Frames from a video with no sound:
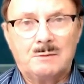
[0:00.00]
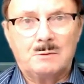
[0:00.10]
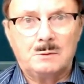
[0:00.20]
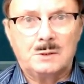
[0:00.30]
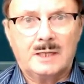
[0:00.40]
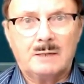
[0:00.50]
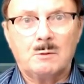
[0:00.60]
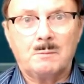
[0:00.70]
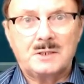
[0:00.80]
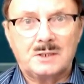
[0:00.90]
They
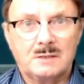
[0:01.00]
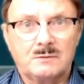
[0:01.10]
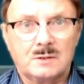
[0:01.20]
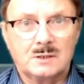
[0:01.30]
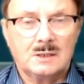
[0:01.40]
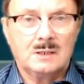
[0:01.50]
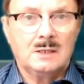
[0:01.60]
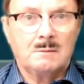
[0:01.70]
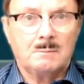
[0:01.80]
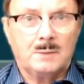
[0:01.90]
will be delivered
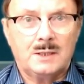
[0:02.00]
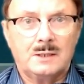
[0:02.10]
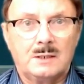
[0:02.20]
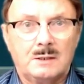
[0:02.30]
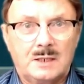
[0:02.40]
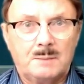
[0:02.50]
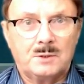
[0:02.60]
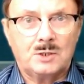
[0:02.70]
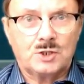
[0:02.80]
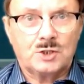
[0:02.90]
by a
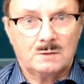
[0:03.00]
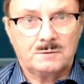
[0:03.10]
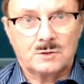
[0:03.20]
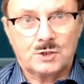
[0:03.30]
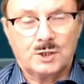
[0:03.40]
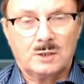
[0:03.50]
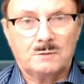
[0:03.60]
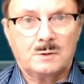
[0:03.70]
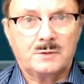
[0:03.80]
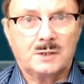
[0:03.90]
deputy sheriff or sheriff,
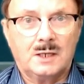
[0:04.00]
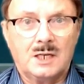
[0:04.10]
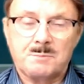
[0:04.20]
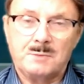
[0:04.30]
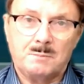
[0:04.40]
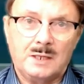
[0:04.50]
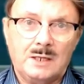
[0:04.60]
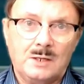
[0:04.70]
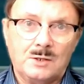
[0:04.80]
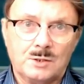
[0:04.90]
whatever the case may
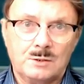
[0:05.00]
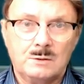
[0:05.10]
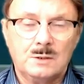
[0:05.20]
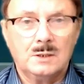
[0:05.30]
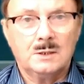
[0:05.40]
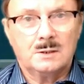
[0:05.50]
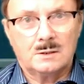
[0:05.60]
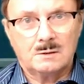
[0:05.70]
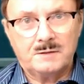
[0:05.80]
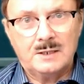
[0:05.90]
be, to the
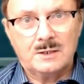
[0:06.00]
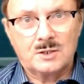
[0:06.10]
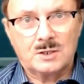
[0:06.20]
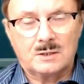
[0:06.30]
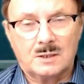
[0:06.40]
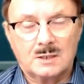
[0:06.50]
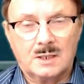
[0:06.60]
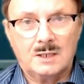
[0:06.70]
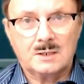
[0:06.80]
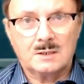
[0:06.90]
defendants in these
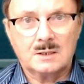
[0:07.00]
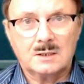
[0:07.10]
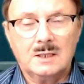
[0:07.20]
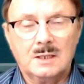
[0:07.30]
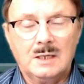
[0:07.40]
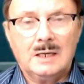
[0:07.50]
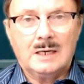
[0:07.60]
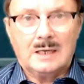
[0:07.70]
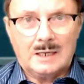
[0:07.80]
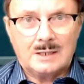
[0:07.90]
cases,
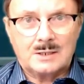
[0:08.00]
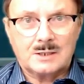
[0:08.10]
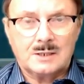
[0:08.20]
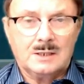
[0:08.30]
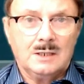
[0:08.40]
and